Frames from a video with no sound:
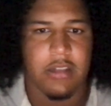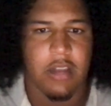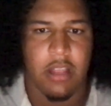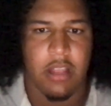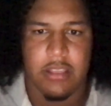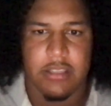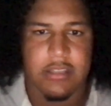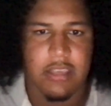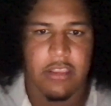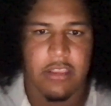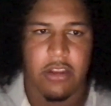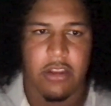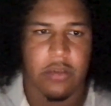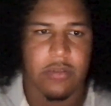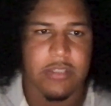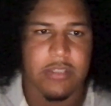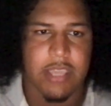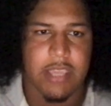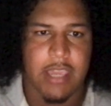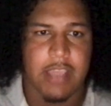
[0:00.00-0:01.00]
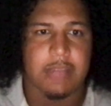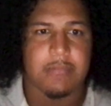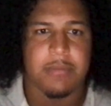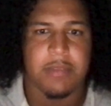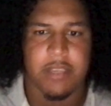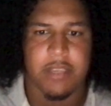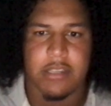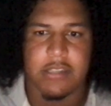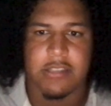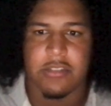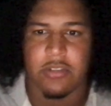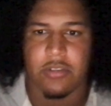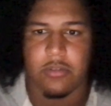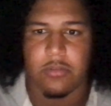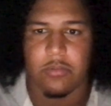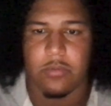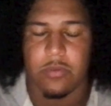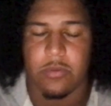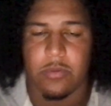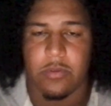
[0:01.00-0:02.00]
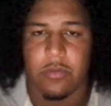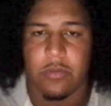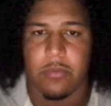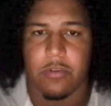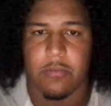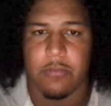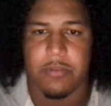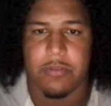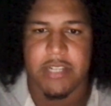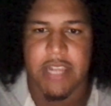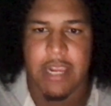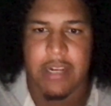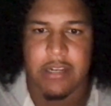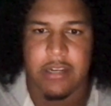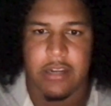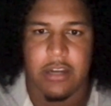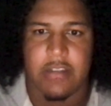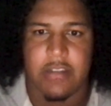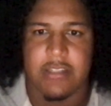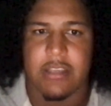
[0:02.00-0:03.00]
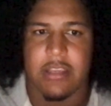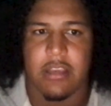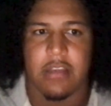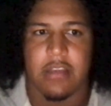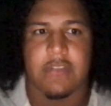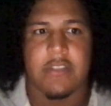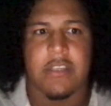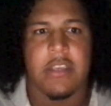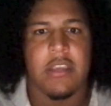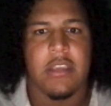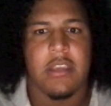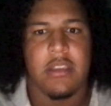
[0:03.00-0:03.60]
all these other OTAs because you know we're, we're protecting ourselves.